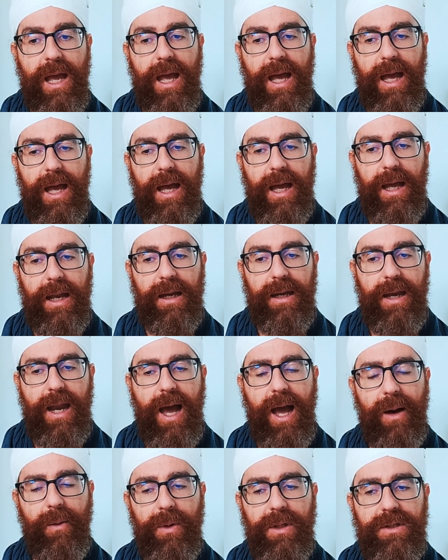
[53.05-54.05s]

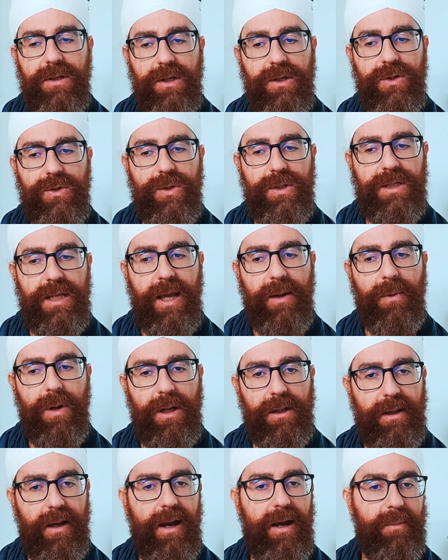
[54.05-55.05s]
Now we tend to say,
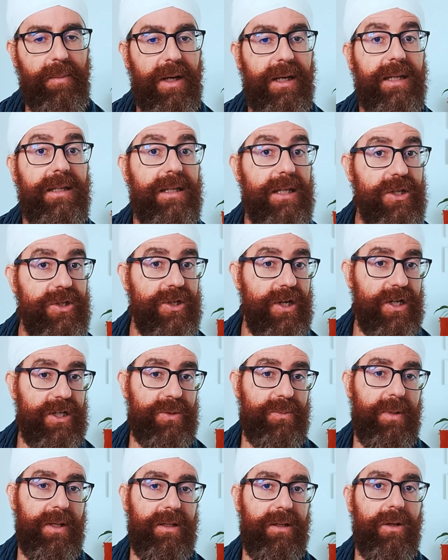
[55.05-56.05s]
well, there are many
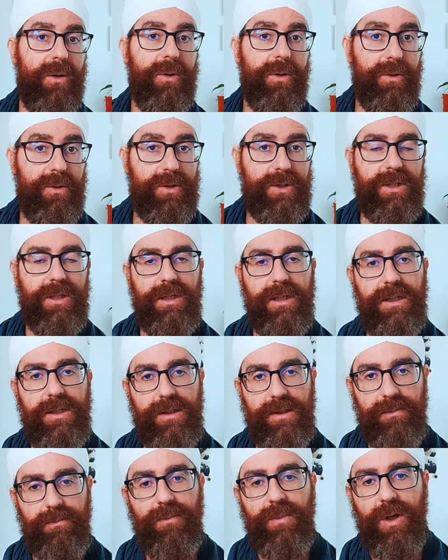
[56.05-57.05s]
teachers, but gurus
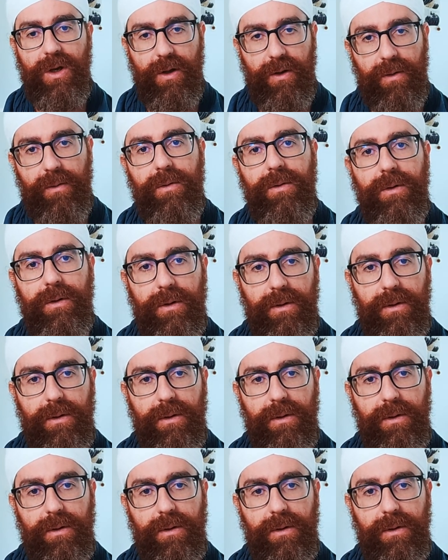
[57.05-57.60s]
is, you know,